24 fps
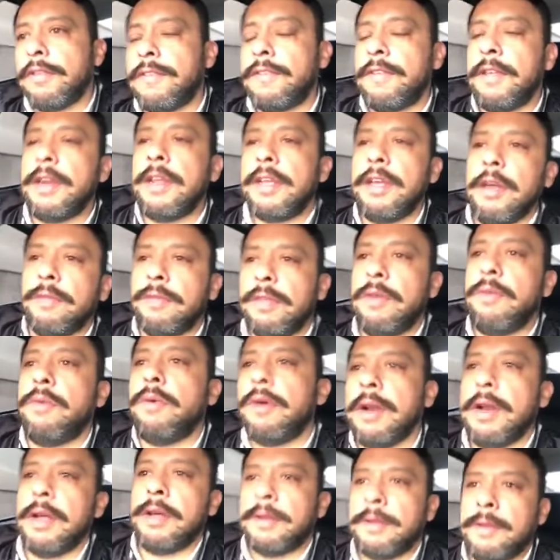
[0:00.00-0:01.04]
city of
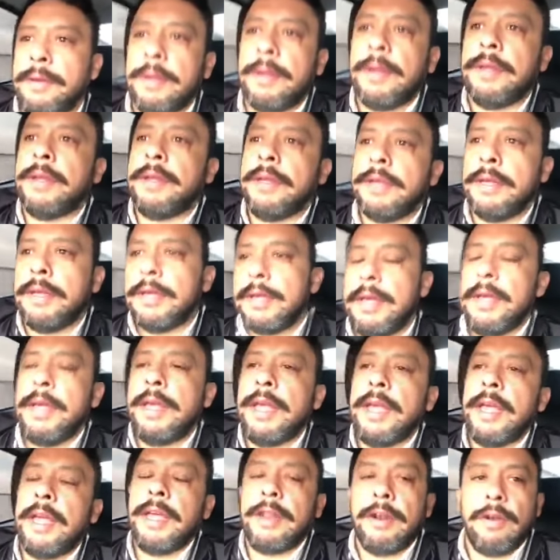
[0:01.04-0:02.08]
Tijuana
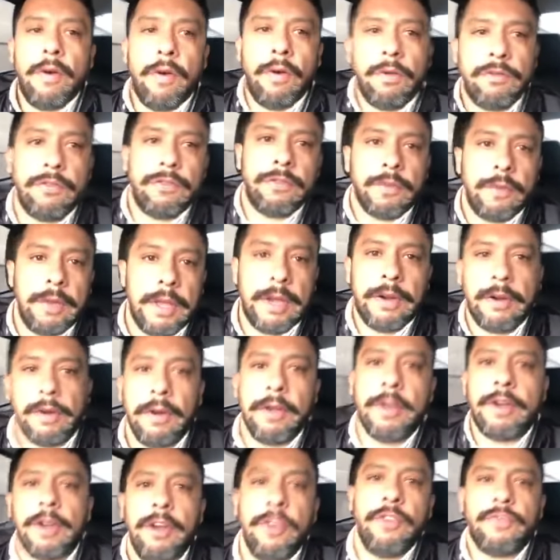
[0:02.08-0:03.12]
and also in our
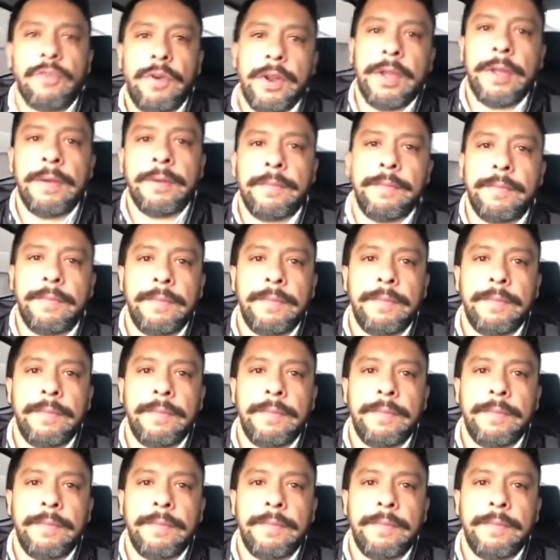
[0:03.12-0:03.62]
country.